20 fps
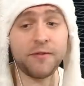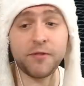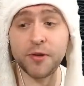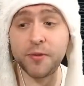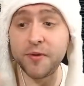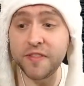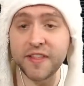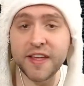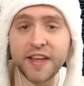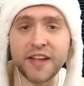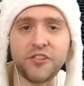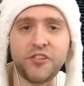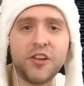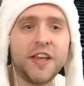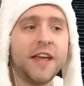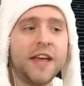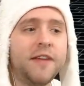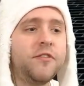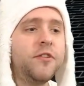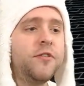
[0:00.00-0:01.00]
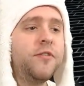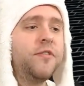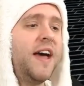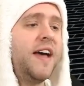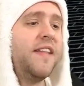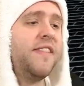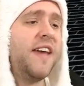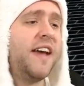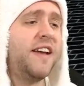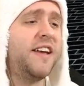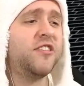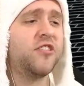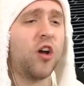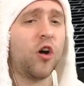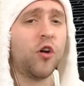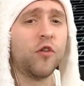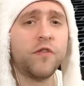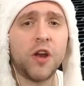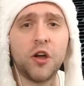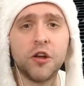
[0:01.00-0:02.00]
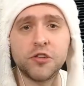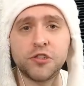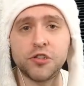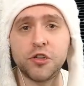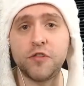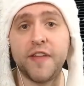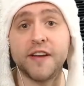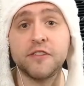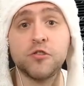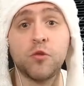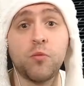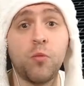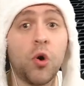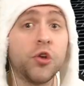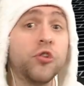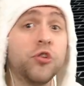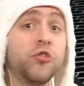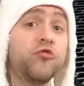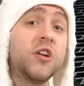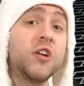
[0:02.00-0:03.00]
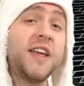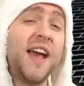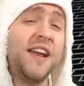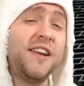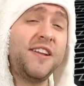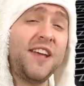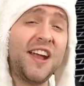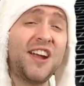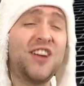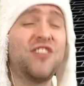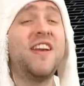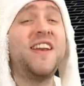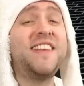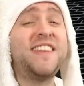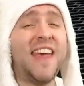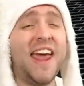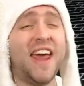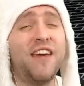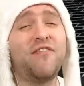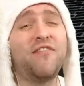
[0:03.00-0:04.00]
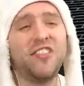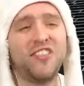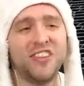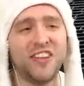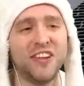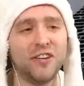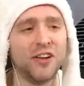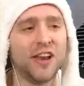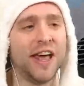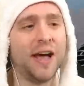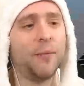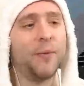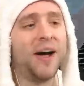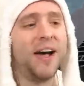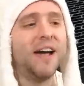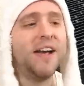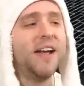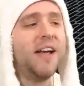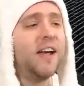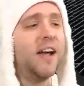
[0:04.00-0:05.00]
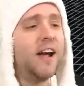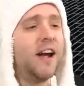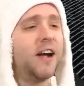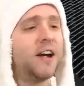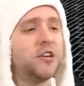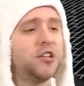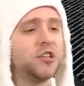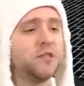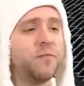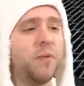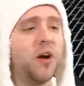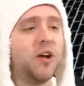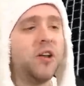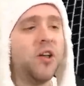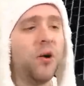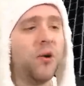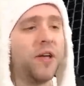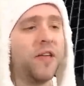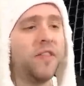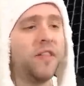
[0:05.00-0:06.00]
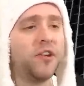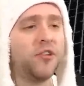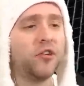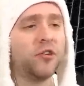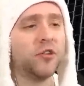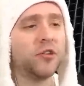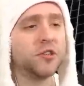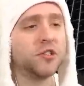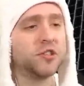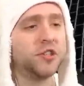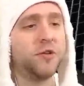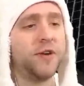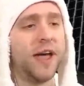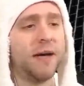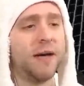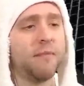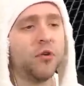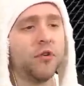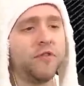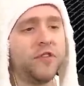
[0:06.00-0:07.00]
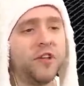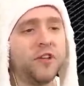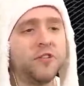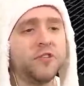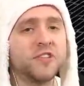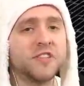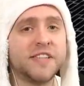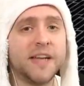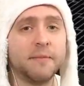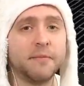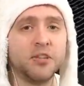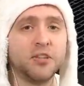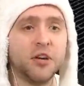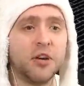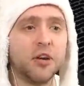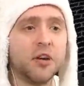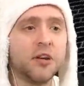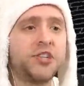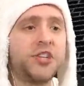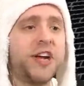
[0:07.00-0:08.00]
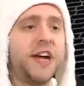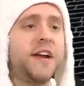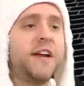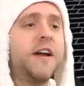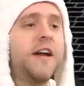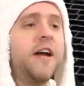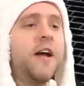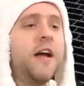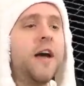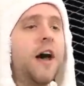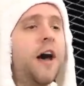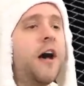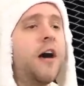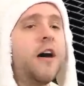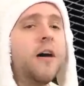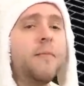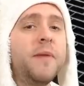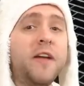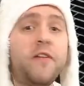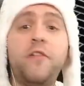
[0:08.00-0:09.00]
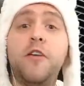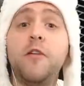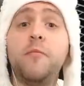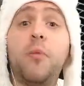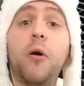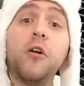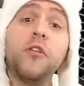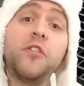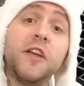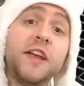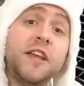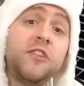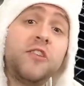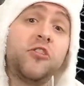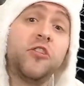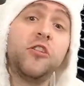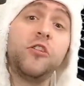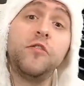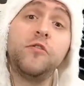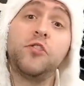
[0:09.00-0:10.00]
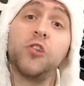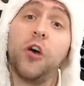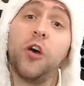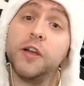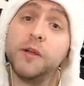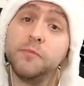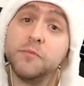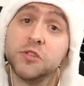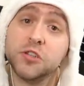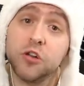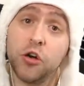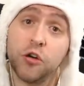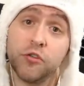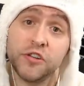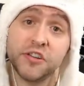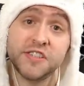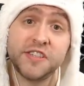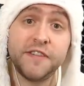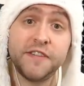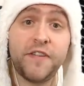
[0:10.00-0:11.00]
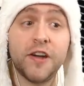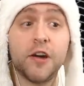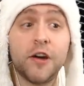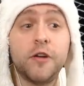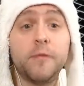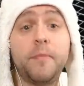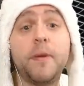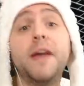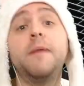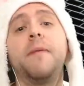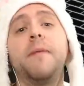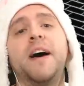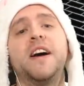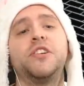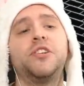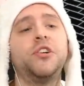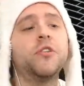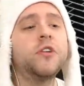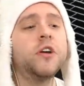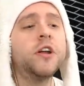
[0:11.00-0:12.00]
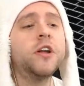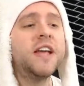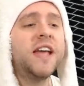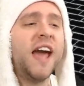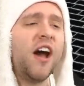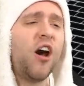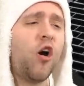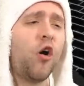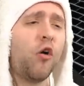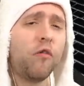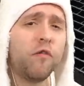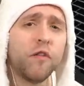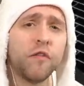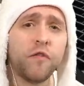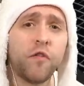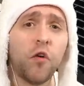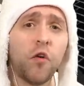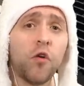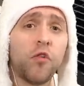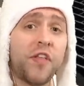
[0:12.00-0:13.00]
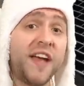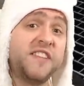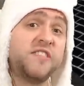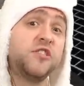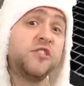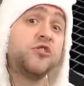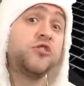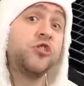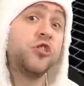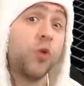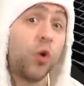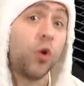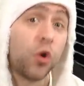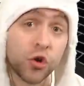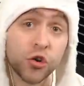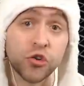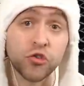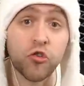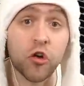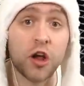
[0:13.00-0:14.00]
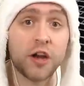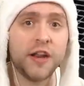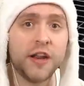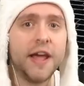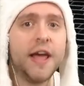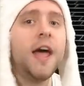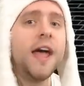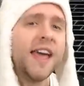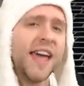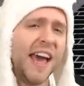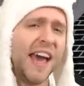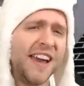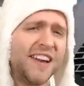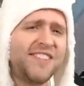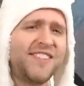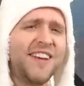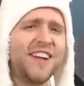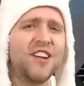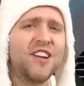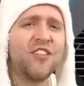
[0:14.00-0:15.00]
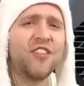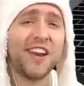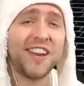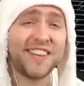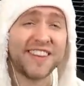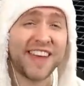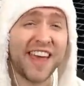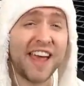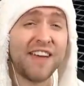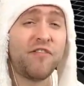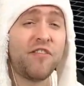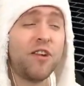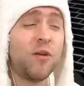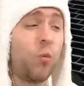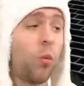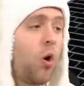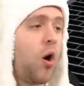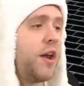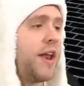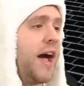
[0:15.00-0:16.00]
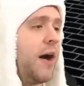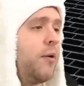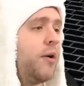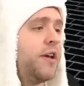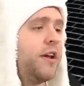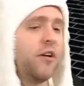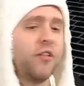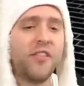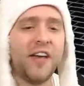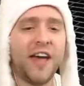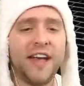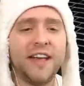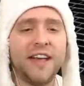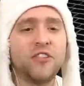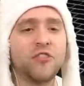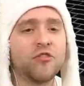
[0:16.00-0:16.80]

doing this, you keep doing that. That is over like 2100 candy and credits every single hour, just by locking the doors. You'll get more if you do the sabotaging. If you buy the 2x currency VIP pass, you're going to get over 4,200 candy and credits every 1 hour. Now that is